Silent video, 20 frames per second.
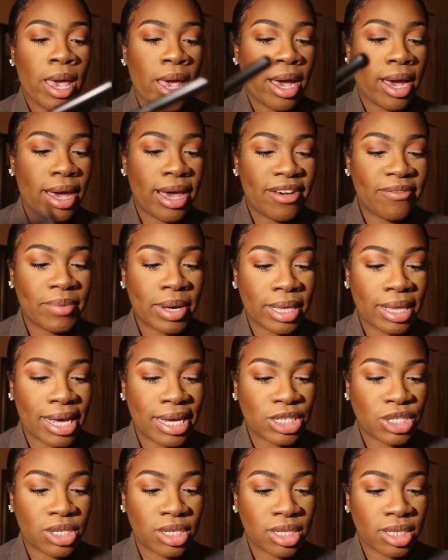I have my
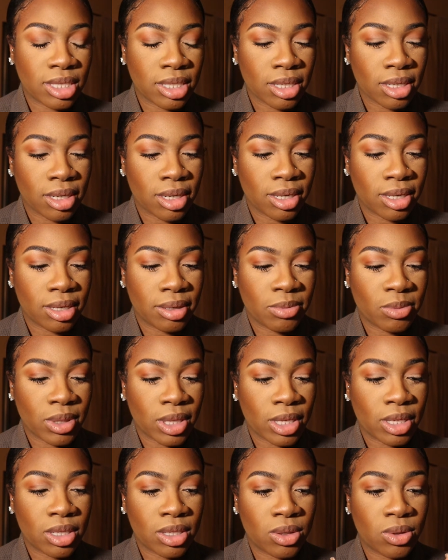lashes with
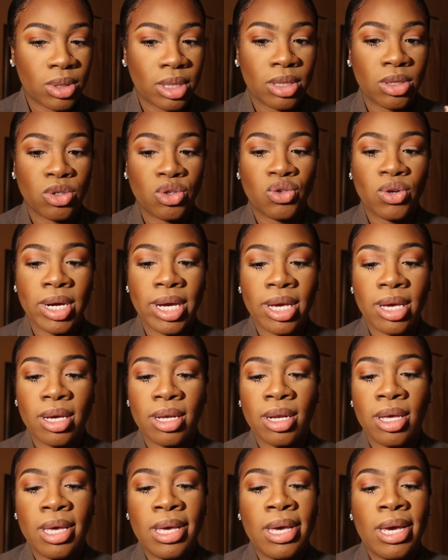the glue that they're
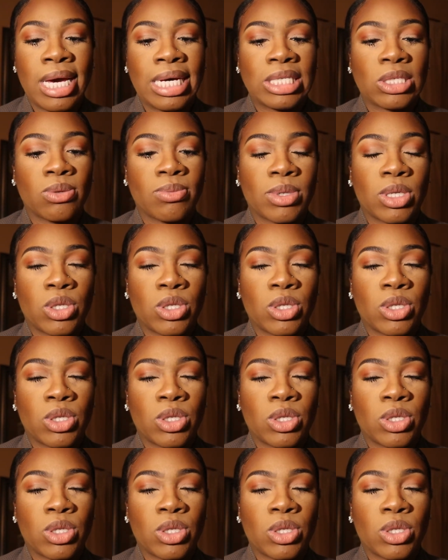drying. So I'm